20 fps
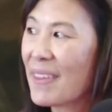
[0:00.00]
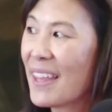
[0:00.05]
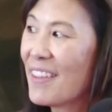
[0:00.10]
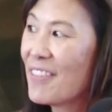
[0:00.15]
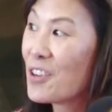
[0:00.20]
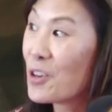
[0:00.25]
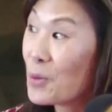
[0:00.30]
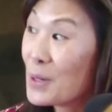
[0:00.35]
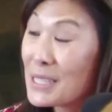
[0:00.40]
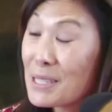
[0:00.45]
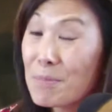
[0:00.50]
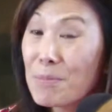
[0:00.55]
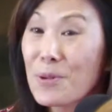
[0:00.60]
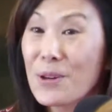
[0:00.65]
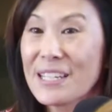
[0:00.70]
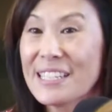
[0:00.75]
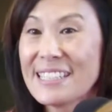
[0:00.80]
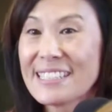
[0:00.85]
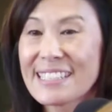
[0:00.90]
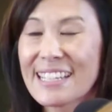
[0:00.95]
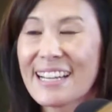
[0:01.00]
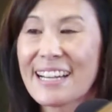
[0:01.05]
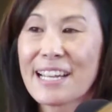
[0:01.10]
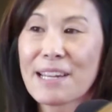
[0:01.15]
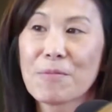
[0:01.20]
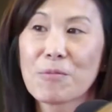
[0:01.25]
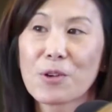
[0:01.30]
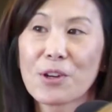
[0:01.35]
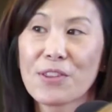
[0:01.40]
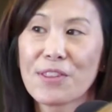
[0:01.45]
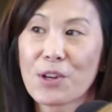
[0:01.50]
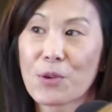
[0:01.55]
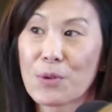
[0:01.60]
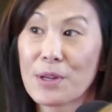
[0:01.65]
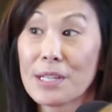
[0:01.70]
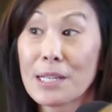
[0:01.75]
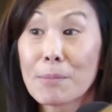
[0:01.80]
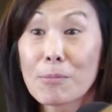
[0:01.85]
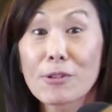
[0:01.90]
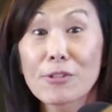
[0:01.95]
There was a point in time where there were
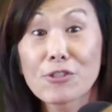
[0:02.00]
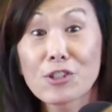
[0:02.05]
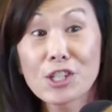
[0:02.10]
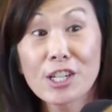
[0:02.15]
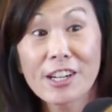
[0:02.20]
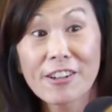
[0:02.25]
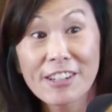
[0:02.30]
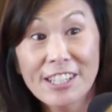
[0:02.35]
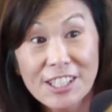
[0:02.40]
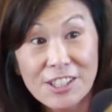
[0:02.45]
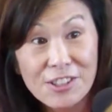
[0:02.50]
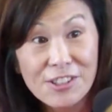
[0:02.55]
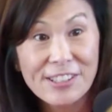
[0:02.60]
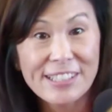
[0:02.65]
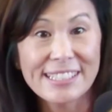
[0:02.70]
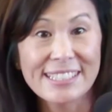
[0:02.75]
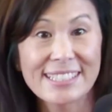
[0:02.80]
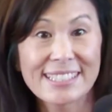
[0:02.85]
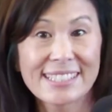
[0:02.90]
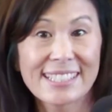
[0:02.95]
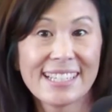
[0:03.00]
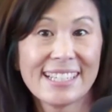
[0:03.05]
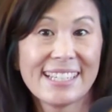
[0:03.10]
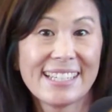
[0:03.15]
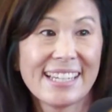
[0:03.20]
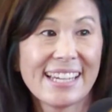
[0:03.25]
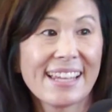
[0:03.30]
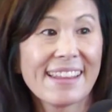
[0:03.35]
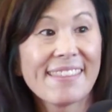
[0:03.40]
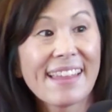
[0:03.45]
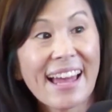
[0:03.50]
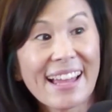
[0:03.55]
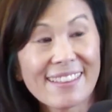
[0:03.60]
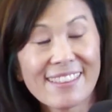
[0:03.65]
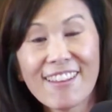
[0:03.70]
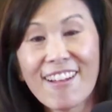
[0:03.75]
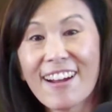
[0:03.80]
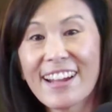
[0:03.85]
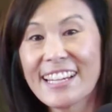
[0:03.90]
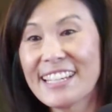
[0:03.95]
a number of cherry trees that
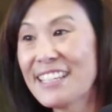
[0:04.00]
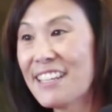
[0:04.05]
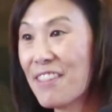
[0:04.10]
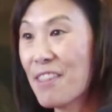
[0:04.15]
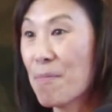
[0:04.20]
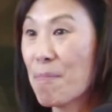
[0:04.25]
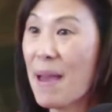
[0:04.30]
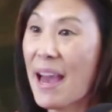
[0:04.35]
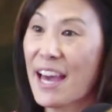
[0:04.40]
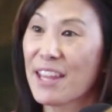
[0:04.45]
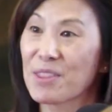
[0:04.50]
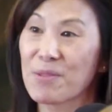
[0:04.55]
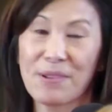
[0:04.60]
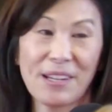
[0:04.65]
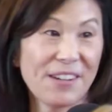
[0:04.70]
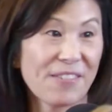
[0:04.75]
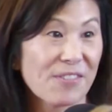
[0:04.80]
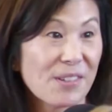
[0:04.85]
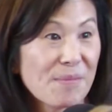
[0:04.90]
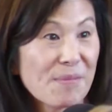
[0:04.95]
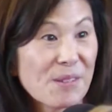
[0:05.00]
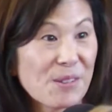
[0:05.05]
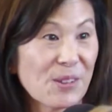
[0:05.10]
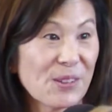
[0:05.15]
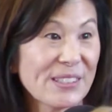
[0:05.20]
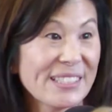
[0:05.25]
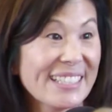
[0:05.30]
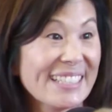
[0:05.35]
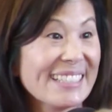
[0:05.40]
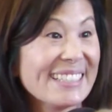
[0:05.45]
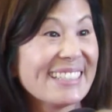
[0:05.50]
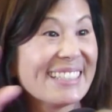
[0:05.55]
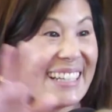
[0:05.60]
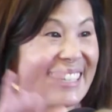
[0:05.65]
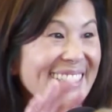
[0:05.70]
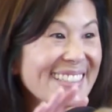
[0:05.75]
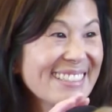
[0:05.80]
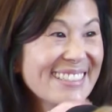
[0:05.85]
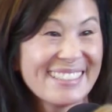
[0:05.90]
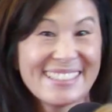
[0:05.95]
lined the pathway from the rotunda
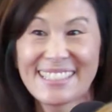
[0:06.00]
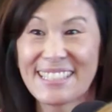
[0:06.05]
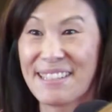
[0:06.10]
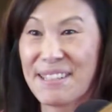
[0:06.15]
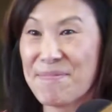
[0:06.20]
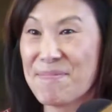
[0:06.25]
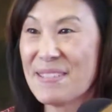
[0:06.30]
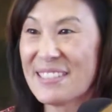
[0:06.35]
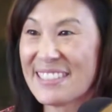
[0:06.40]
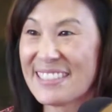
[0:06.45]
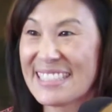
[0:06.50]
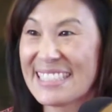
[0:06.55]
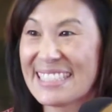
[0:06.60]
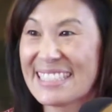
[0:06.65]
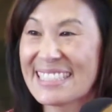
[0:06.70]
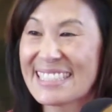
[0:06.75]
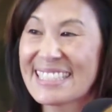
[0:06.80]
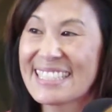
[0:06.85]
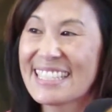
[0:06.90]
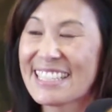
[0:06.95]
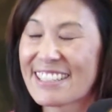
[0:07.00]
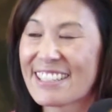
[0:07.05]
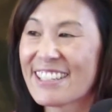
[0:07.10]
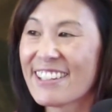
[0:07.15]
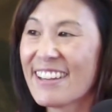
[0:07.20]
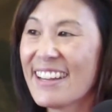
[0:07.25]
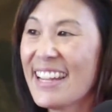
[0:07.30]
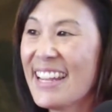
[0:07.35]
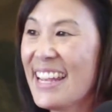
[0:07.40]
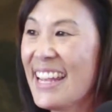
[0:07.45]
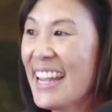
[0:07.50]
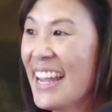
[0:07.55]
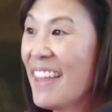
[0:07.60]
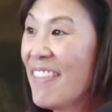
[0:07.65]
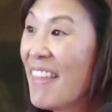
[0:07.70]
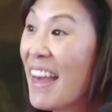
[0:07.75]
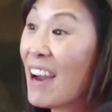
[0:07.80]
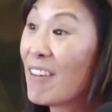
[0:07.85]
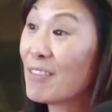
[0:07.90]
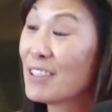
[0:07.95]
to the buildings here.
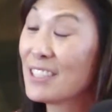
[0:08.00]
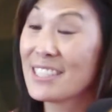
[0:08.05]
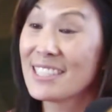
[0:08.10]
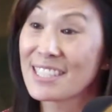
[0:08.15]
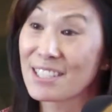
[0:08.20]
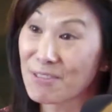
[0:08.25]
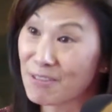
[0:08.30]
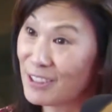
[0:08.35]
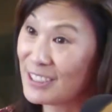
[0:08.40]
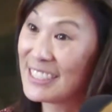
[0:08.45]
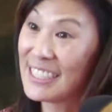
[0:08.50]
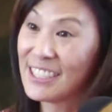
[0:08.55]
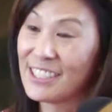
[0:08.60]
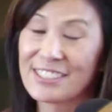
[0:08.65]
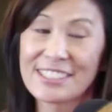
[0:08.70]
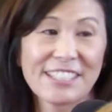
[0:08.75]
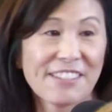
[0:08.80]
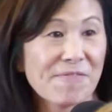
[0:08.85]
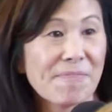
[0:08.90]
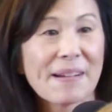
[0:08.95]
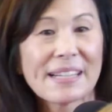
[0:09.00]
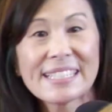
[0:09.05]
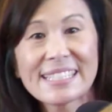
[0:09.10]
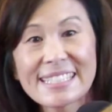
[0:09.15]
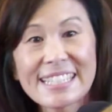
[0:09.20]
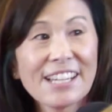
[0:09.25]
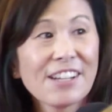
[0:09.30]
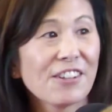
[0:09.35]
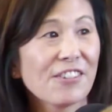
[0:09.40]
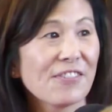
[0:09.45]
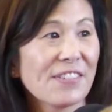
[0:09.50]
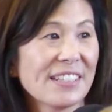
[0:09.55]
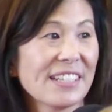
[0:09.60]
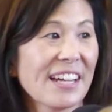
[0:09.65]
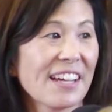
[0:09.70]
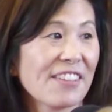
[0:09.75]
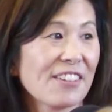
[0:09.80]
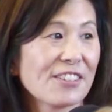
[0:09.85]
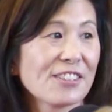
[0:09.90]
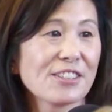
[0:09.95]
And that was as a result of myself and
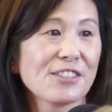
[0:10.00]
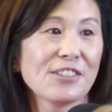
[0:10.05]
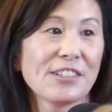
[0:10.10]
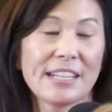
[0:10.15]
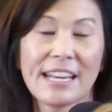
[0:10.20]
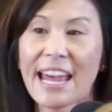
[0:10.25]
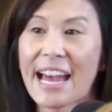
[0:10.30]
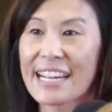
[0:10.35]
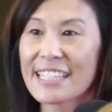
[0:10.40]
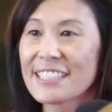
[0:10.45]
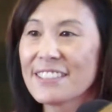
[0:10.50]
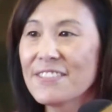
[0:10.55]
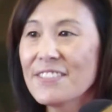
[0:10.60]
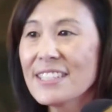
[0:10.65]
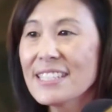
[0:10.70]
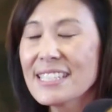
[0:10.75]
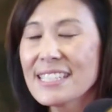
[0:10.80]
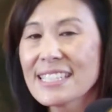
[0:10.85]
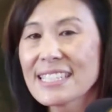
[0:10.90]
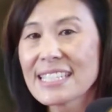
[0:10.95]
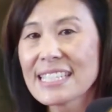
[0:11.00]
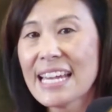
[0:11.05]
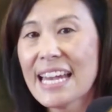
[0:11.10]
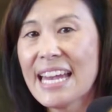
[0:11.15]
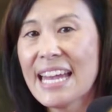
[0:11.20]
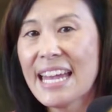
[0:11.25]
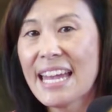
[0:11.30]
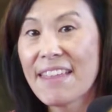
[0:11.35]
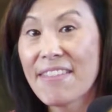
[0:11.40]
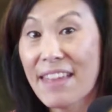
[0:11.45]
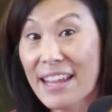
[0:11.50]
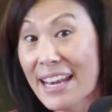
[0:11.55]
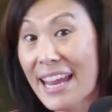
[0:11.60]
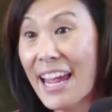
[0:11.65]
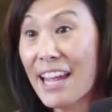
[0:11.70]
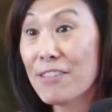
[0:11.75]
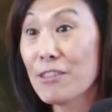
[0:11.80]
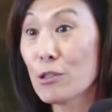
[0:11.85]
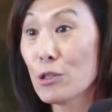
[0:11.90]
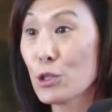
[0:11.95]
other student activists that
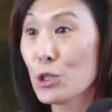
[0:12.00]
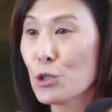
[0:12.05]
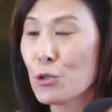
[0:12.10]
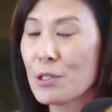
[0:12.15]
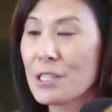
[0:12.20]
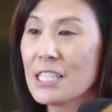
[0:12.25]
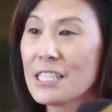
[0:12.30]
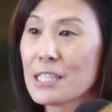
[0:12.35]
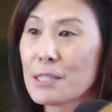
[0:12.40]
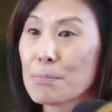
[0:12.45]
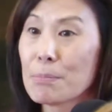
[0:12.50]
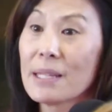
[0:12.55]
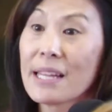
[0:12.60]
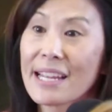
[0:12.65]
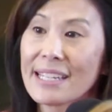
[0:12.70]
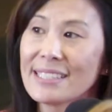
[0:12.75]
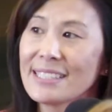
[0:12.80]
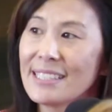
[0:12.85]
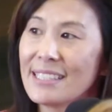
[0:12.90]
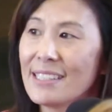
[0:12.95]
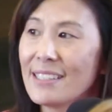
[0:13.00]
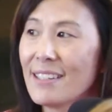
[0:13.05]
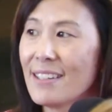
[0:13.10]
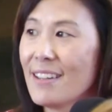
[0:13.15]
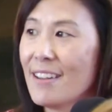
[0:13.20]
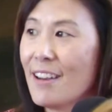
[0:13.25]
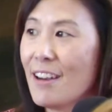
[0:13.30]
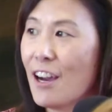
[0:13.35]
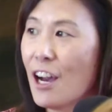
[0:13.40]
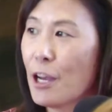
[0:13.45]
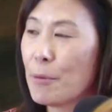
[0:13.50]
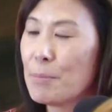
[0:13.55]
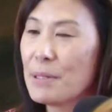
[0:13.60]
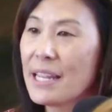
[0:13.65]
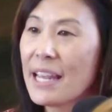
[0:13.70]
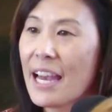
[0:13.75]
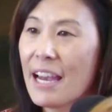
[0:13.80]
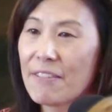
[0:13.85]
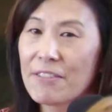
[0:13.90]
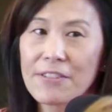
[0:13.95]
had those trees planted on
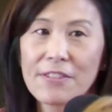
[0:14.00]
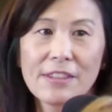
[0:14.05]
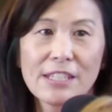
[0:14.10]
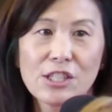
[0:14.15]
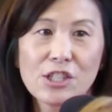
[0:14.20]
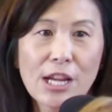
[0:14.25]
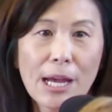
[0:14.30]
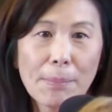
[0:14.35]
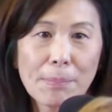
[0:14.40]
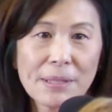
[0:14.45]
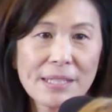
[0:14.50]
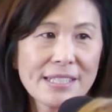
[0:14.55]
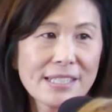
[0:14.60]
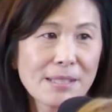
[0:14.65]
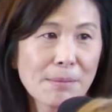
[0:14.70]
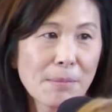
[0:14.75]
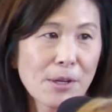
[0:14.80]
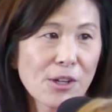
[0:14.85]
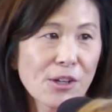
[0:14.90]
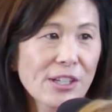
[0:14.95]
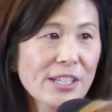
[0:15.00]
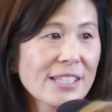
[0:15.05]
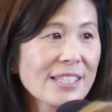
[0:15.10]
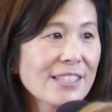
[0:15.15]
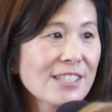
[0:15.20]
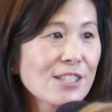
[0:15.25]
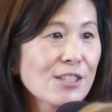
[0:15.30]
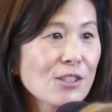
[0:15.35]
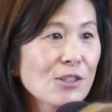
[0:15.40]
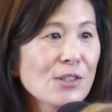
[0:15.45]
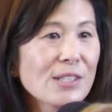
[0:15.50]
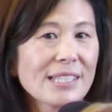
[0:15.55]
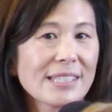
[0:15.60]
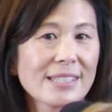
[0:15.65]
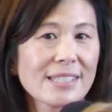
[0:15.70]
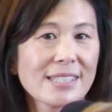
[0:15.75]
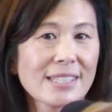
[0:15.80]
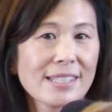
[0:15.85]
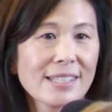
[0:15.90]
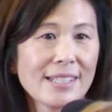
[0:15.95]
behalf of the Japanese American
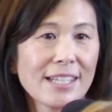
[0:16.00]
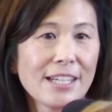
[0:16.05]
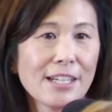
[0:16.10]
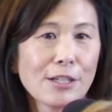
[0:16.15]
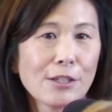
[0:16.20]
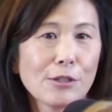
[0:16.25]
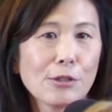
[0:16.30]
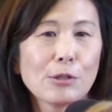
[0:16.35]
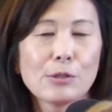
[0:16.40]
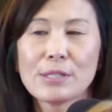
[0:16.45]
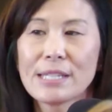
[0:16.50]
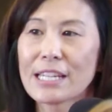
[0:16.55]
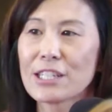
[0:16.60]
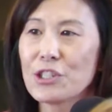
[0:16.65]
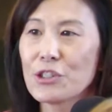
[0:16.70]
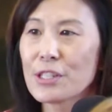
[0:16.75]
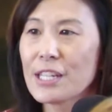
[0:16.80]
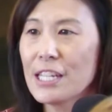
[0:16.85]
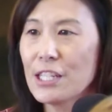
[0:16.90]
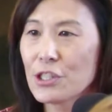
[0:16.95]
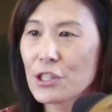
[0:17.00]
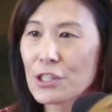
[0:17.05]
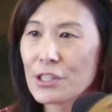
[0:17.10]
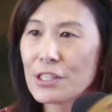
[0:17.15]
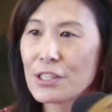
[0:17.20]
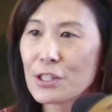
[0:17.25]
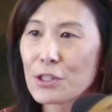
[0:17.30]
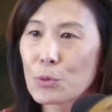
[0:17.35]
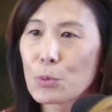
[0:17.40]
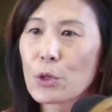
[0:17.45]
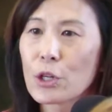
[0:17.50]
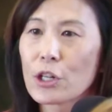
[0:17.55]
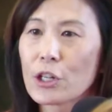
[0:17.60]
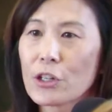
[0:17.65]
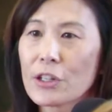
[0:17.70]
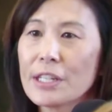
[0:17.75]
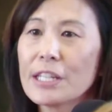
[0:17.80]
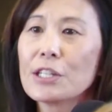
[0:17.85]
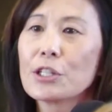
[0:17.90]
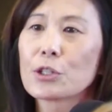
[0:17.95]
students whose educations were
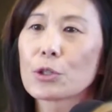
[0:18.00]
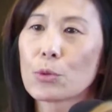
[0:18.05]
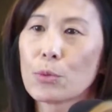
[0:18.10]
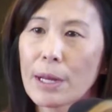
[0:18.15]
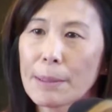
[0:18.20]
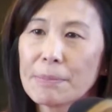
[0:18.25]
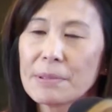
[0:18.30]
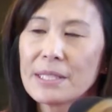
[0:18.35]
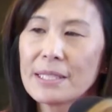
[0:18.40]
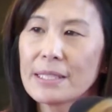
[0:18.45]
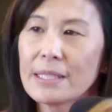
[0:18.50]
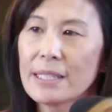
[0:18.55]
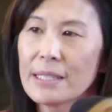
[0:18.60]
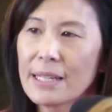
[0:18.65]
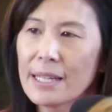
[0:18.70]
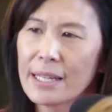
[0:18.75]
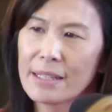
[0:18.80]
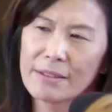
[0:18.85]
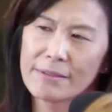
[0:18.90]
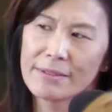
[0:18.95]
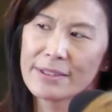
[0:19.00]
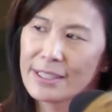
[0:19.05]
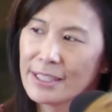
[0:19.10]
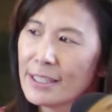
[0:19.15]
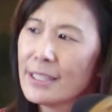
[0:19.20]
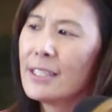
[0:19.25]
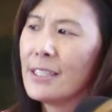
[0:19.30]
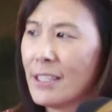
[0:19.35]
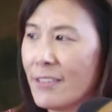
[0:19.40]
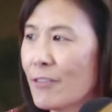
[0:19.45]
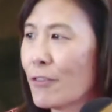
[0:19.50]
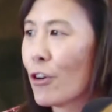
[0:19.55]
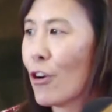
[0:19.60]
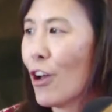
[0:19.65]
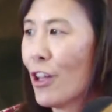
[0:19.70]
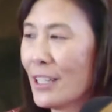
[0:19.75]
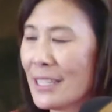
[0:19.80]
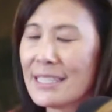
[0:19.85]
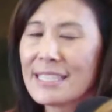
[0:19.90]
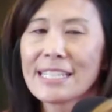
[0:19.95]
interrupted and, for
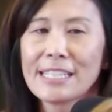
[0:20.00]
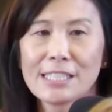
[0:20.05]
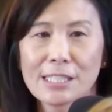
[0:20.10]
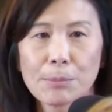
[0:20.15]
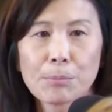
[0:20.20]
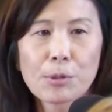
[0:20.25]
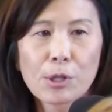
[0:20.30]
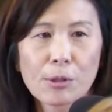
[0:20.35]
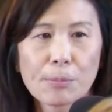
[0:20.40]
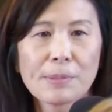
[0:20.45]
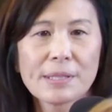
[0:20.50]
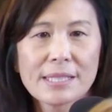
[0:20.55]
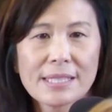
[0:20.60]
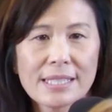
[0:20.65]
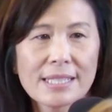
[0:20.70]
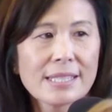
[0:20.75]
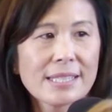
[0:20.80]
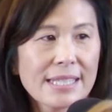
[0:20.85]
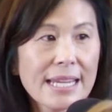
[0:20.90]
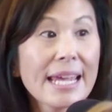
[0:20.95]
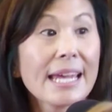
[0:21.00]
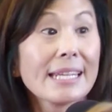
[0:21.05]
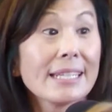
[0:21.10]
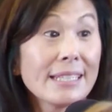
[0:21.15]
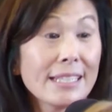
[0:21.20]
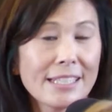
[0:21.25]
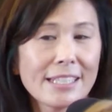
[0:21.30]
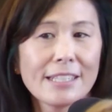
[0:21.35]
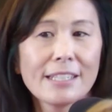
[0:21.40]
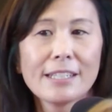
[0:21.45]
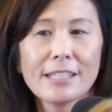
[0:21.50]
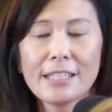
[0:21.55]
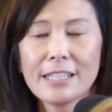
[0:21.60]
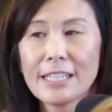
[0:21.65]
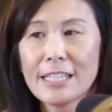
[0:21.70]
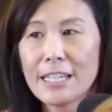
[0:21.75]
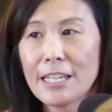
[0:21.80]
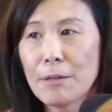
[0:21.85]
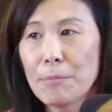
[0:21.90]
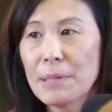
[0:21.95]
all intents and purposes, ended
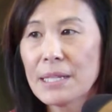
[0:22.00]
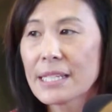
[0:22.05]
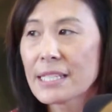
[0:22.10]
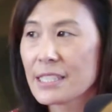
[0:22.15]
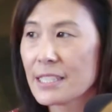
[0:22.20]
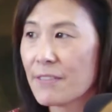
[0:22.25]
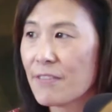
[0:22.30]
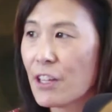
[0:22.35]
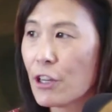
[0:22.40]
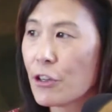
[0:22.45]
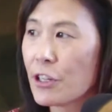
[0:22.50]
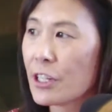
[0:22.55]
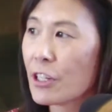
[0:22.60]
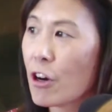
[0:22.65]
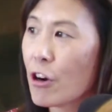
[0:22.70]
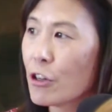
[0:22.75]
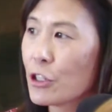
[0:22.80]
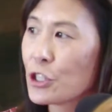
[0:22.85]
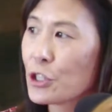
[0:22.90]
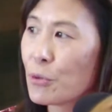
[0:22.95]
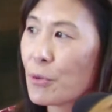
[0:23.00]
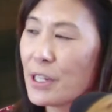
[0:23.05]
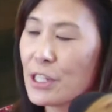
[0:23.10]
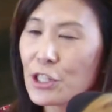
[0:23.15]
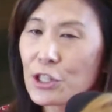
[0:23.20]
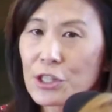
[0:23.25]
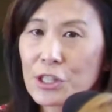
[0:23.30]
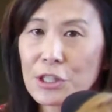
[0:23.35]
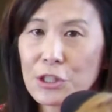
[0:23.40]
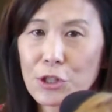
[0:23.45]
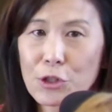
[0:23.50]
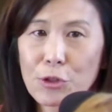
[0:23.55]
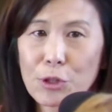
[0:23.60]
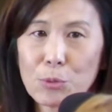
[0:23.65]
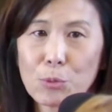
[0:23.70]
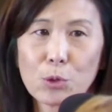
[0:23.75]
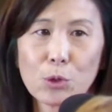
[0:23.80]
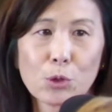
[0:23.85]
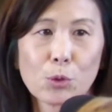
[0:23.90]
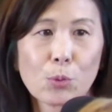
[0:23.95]
because of their incarceration
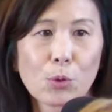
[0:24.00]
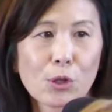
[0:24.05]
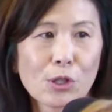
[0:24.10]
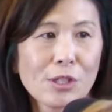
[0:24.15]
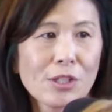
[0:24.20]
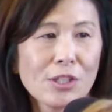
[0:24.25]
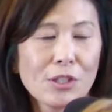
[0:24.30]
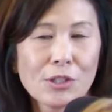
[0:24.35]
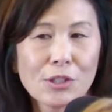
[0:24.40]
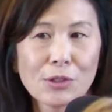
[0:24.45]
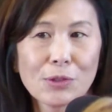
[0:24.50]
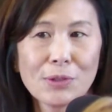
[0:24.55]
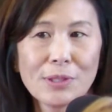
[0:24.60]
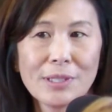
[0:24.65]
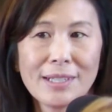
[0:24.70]
during World War II.